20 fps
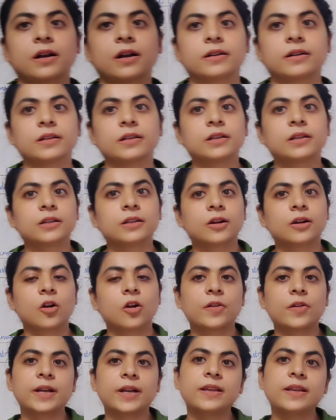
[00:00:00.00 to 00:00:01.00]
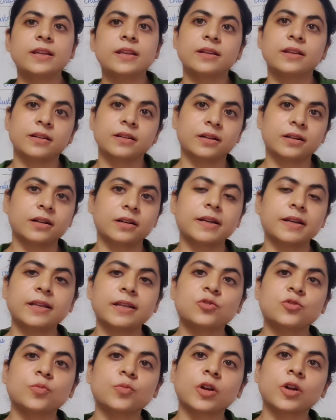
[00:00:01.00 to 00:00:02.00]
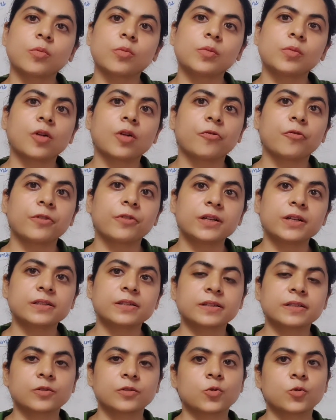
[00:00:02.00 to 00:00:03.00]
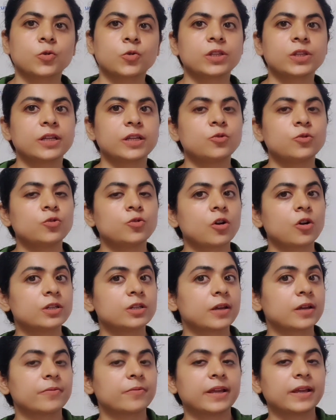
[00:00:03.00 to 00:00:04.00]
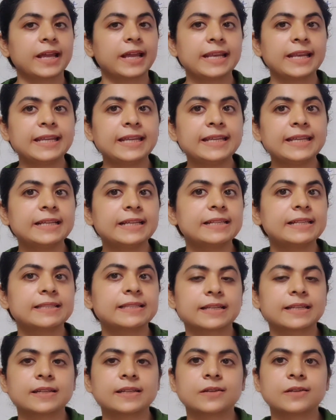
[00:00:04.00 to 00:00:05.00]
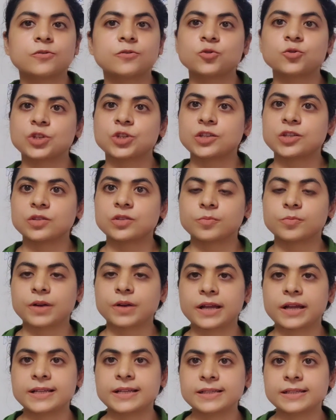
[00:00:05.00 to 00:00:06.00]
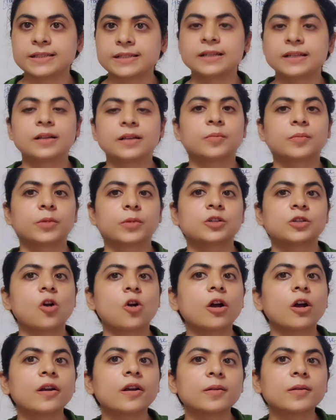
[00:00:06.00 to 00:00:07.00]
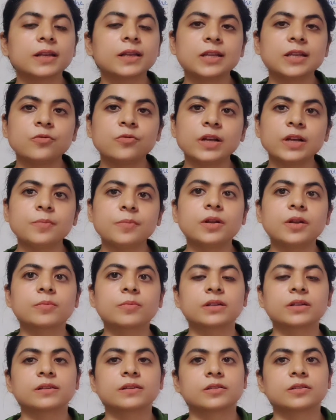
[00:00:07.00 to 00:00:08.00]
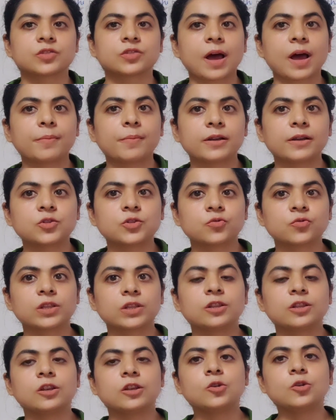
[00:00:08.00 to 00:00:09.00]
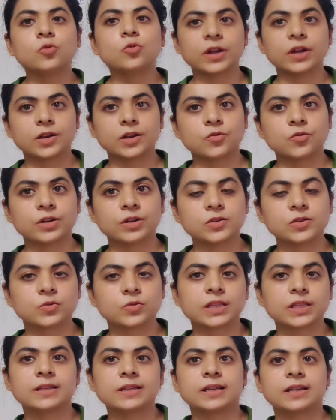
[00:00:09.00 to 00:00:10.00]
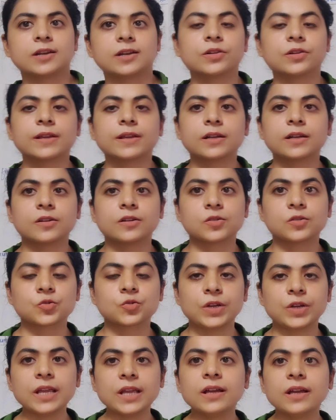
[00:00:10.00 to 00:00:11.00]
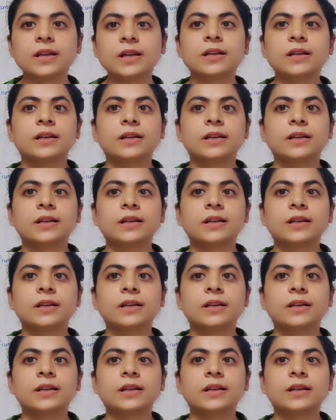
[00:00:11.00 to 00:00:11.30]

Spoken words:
are already earning supernormal profits, so they do not have any incentive to change the price. But long run equilibrium is established with new entrants when they enter the industry